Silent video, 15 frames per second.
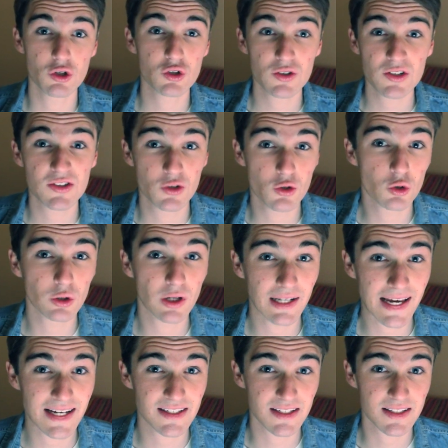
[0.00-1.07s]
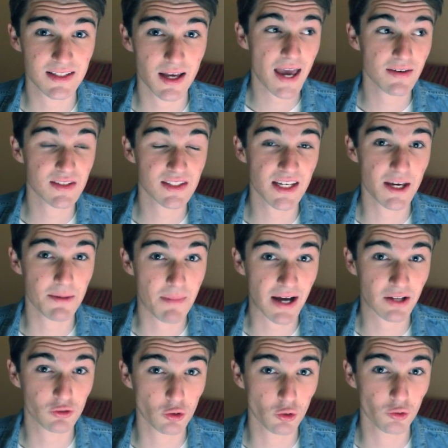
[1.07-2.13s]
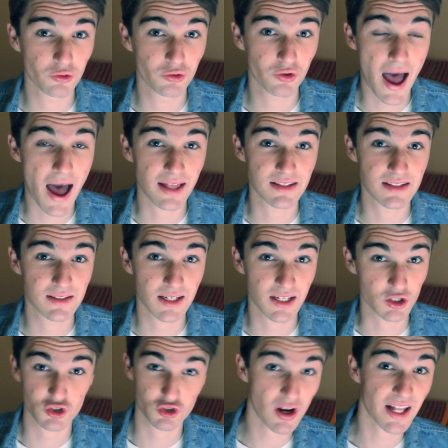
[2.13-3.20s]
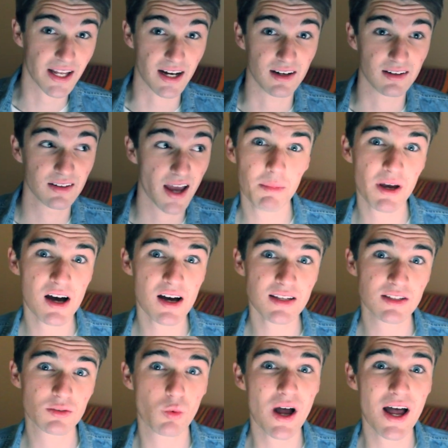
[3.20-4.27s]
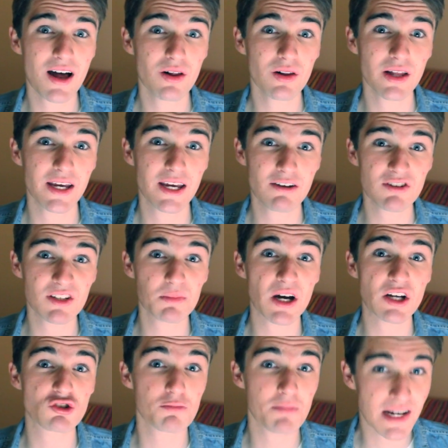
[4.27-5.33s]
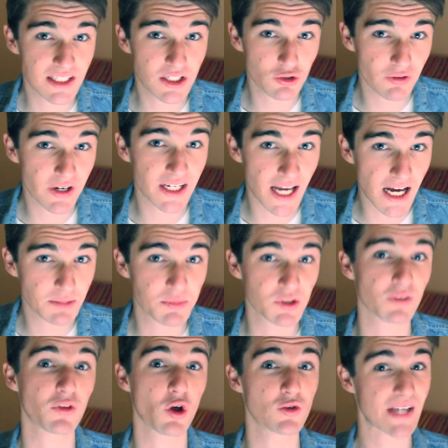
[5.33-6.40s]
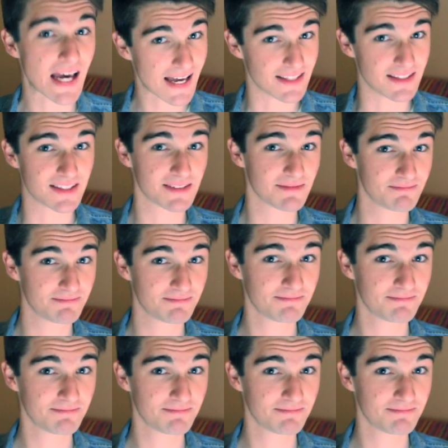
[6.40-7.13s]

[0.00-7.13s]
you should just Google the latest KFC and McDonald's ads in Australia. Can't be asked? Well, here is my dramatic reenactment of those ads.